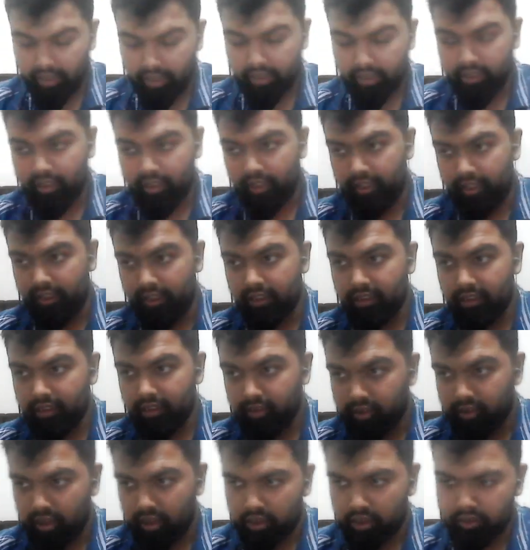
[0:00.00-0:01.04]
in the
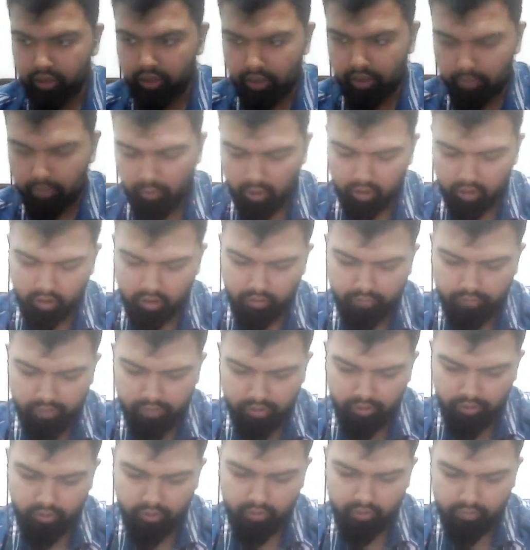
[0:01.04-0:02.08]
heliocentric model of
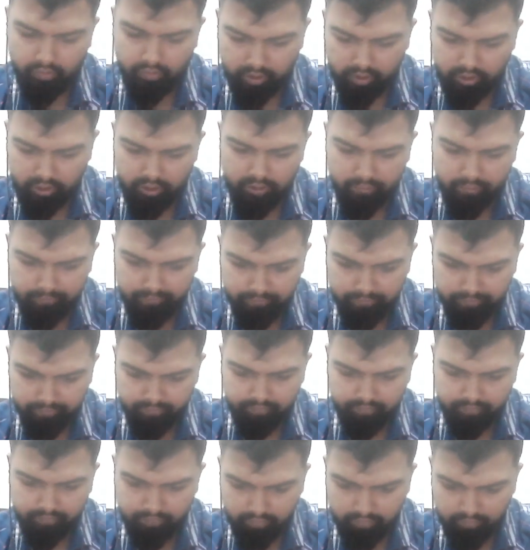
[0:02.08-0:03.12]
the universe,
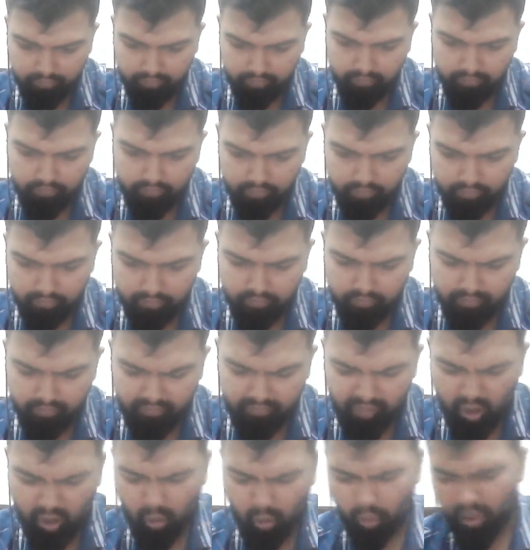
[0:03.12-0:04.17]

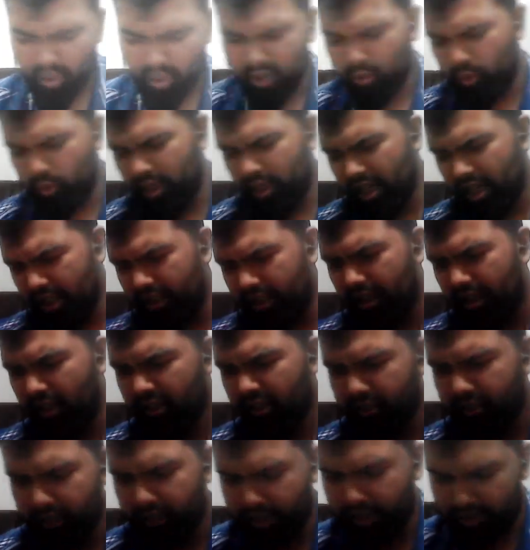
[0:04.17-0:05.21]
where we are
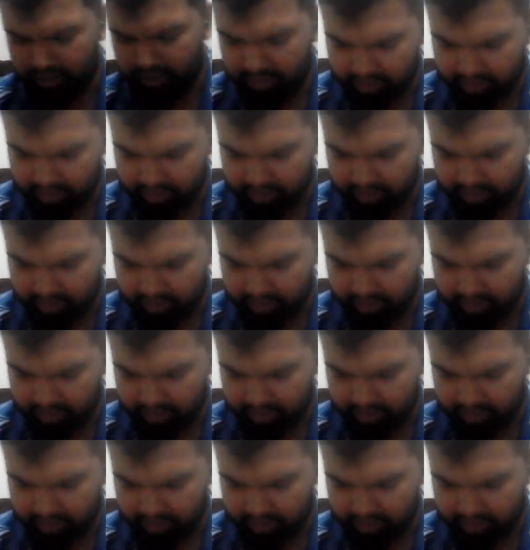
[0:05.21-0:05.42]
nothing,